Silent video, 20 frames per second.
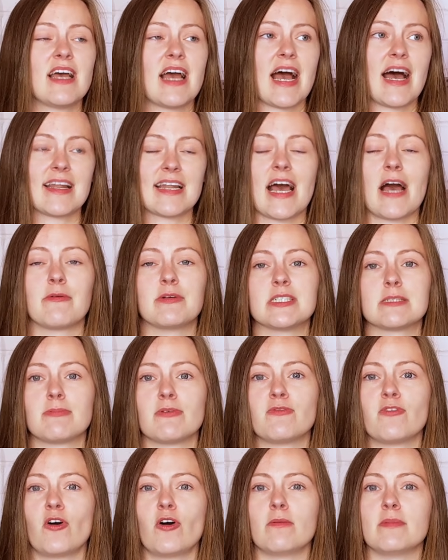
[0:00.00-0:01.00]
and how it's
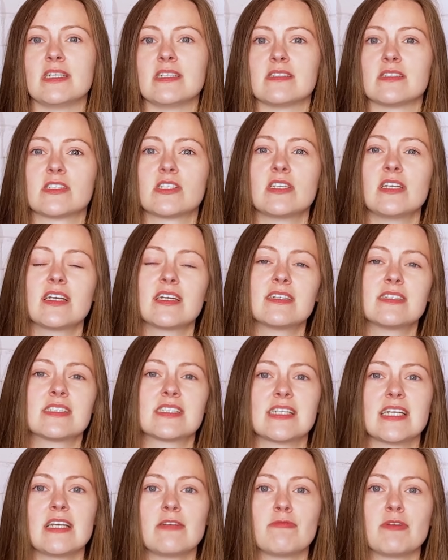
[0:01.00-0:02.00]
performing, so you can
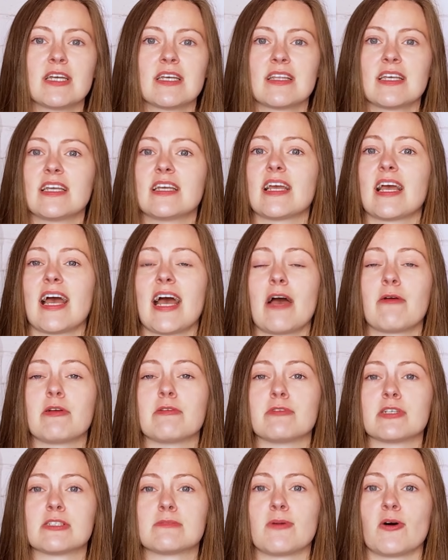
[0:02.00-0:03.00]
see really how
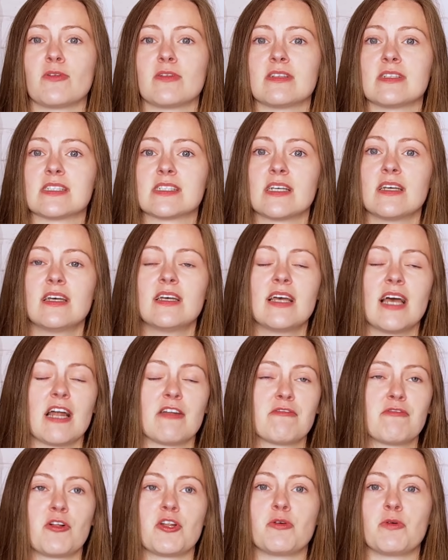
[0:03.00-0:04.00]
it responds
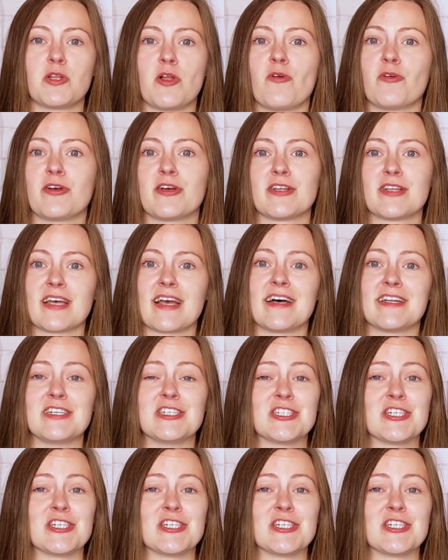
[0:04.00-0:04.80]
and follow along the kind of